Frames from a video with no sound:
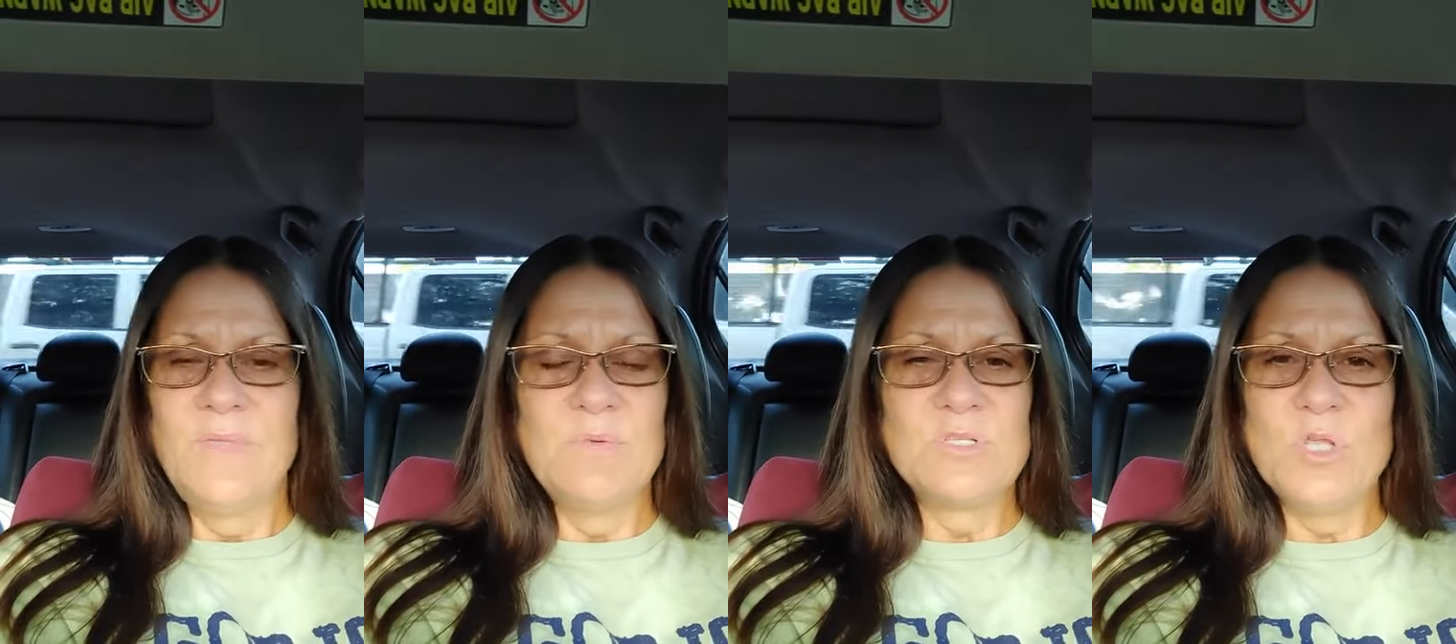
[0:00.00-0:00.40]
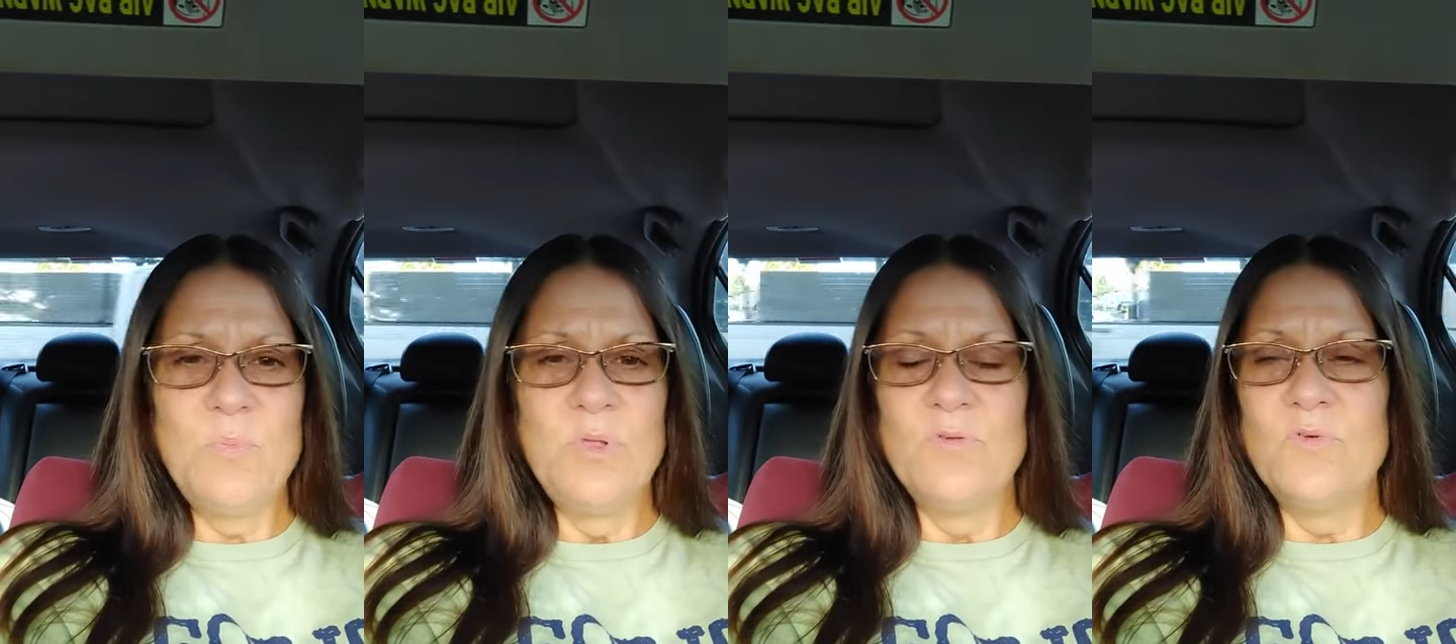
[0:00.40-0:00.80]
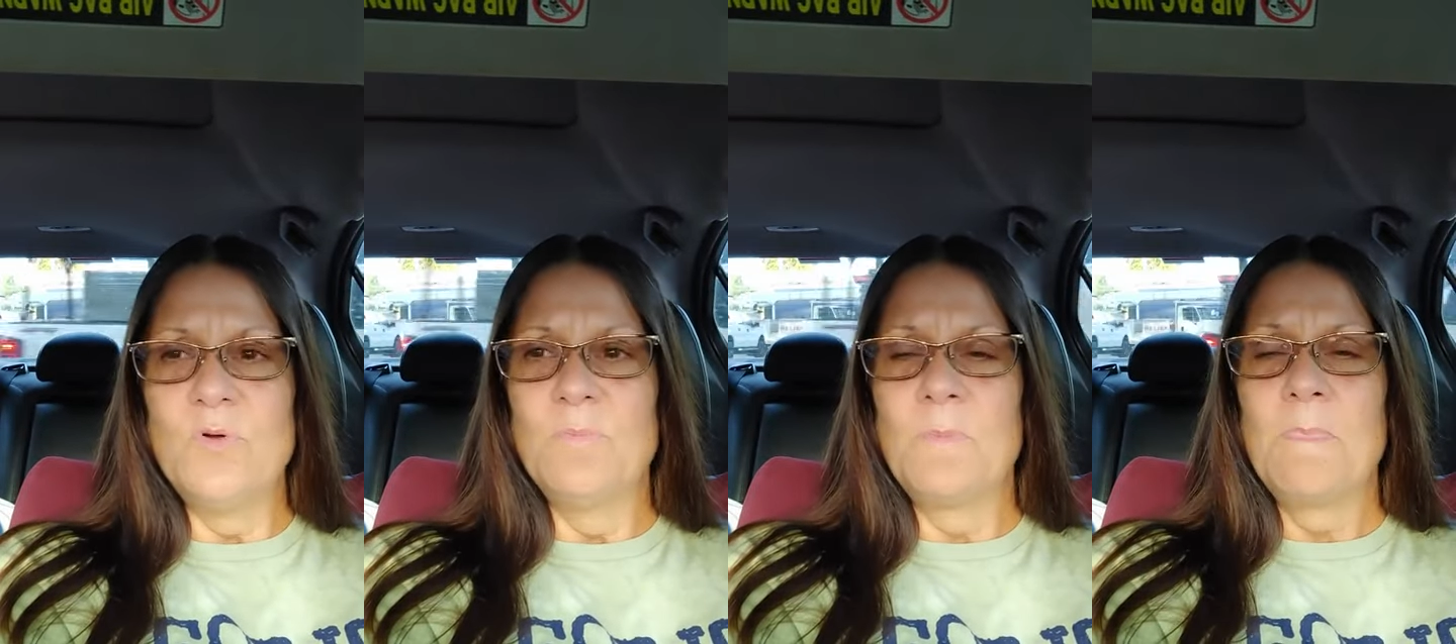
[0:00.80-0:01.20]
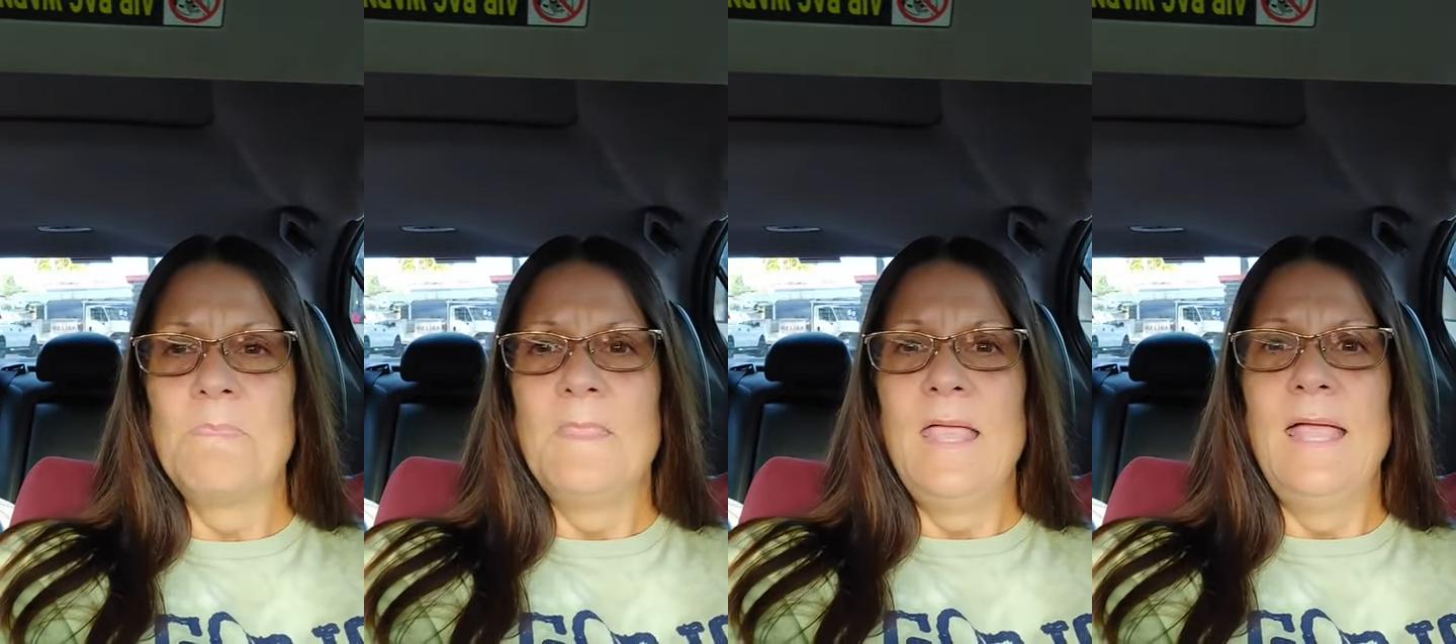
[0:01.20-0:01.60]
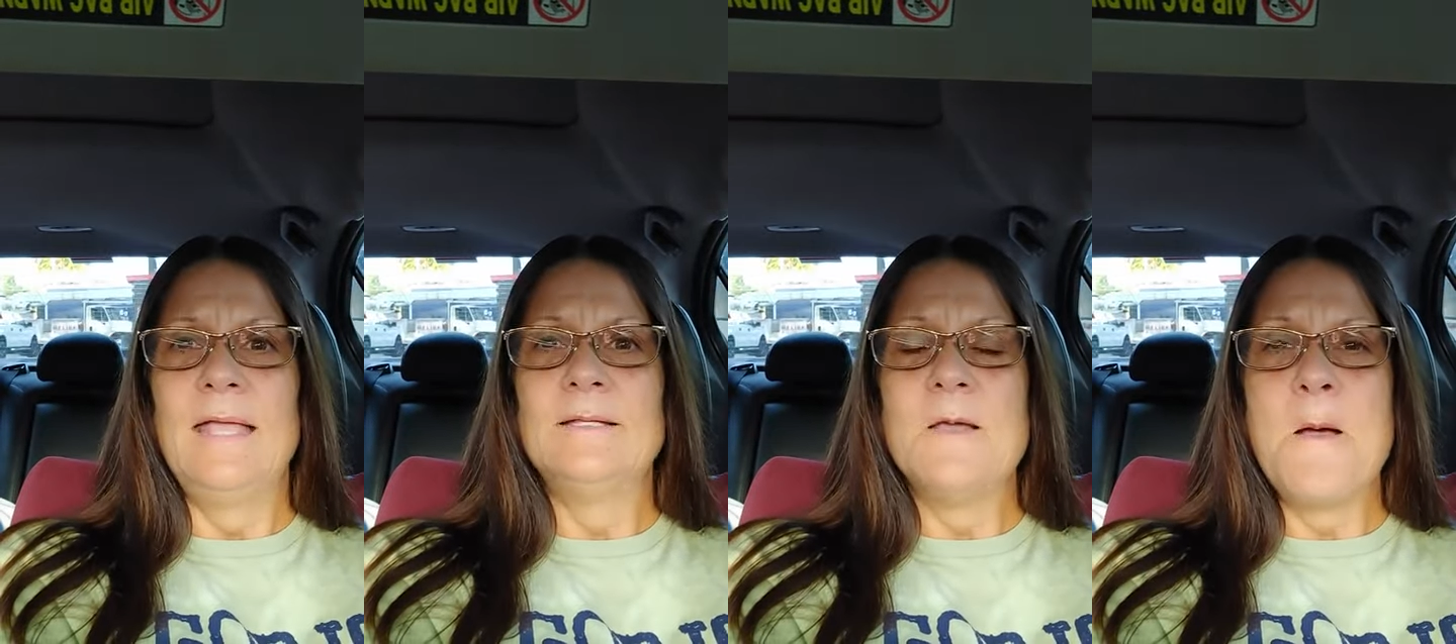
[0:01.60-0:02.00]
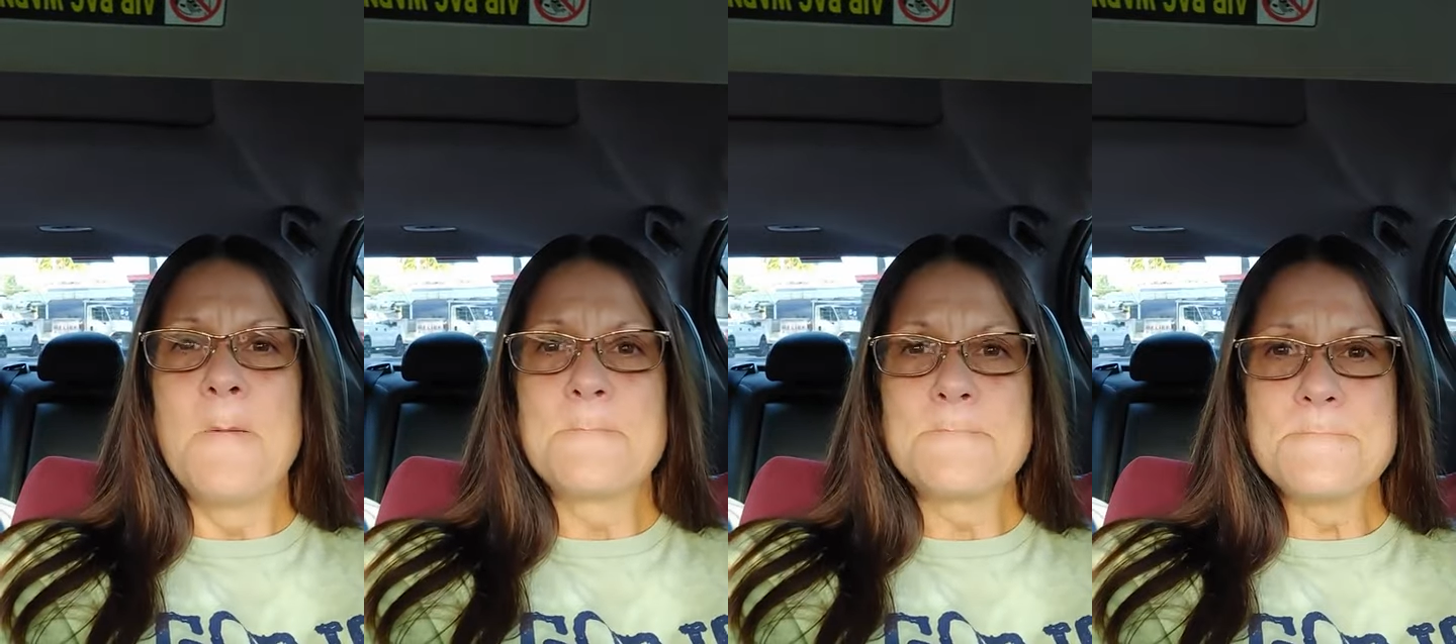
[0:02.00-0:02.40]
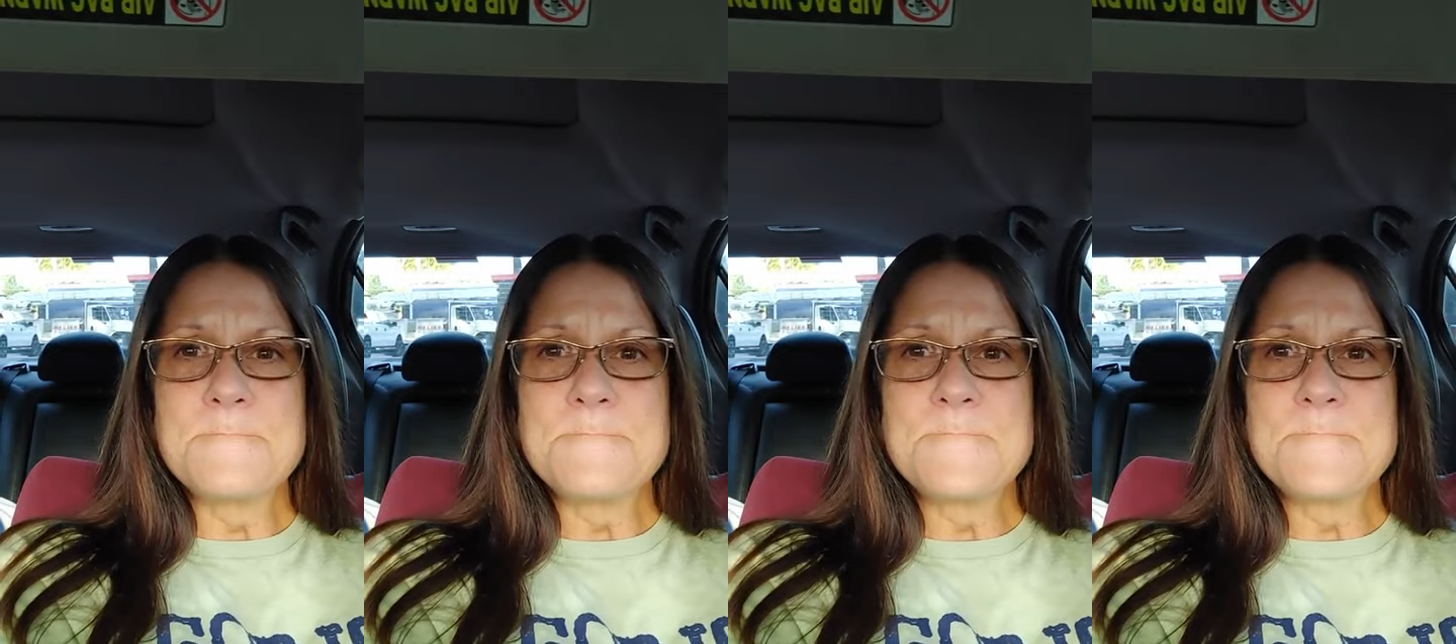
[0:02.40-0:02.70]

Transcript: it was so beautiful. And um,